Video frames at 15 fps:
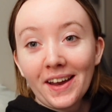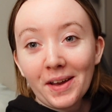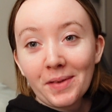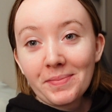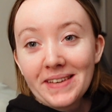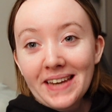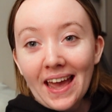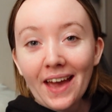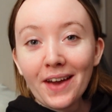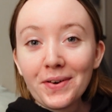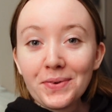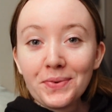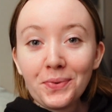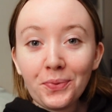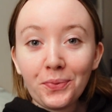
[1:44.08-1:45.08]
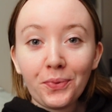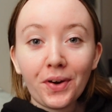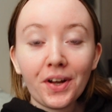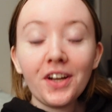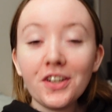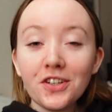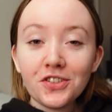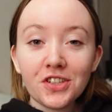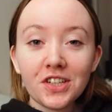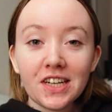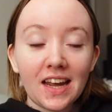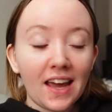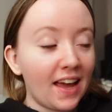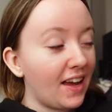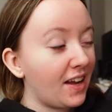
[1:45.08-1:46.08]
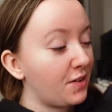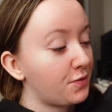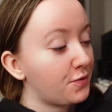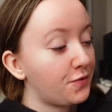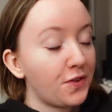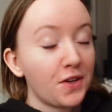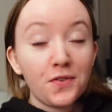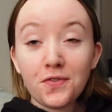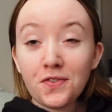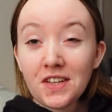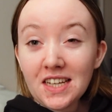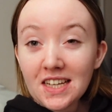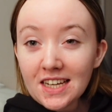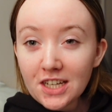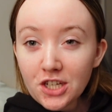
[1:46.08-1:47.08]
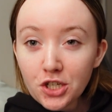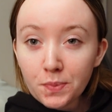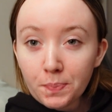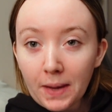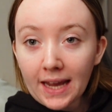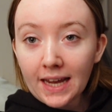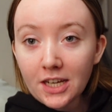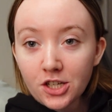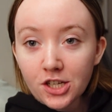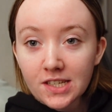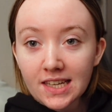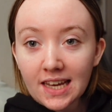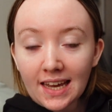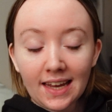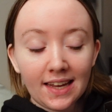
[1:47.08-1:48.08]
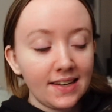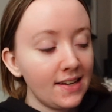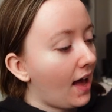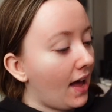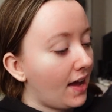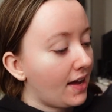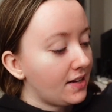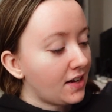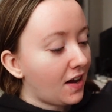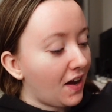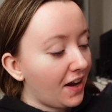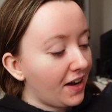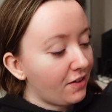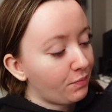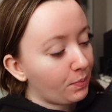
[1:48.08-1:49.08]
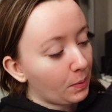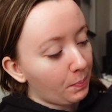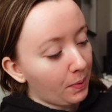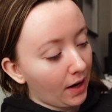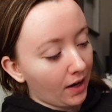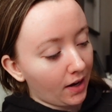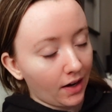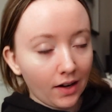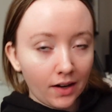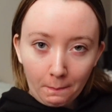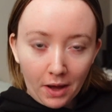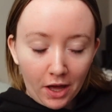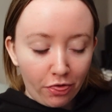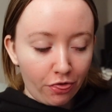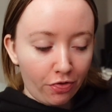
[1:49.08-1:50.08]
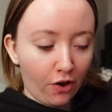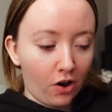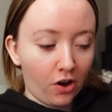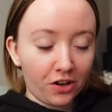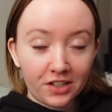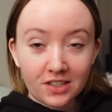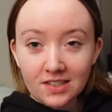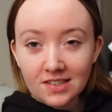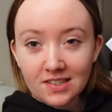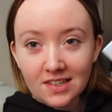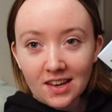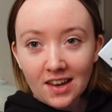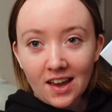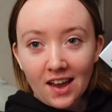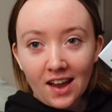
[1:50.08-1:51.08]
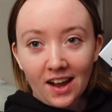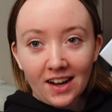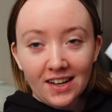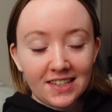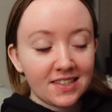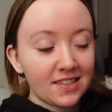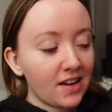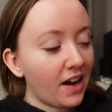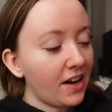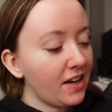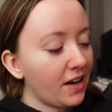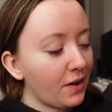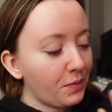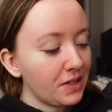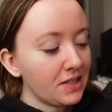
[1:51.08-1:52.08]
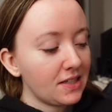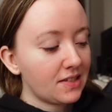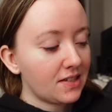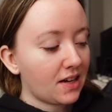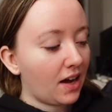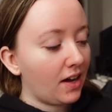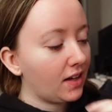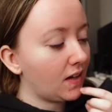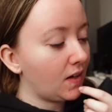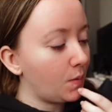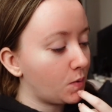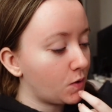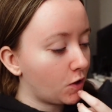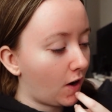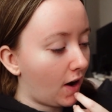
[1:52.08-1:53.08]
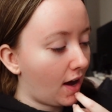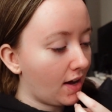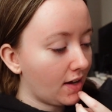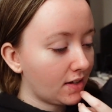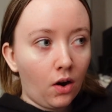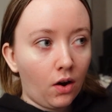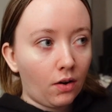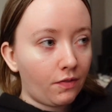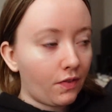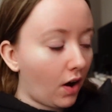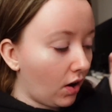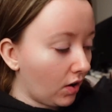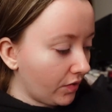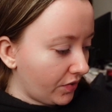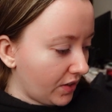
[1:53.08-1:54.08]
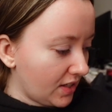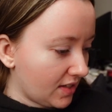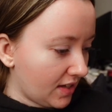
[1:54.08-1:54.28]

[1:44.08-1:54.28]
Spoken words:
am now 150-ish pages in, and I have prepared my thoughts. I decided I wanted to kind of keep track of all of these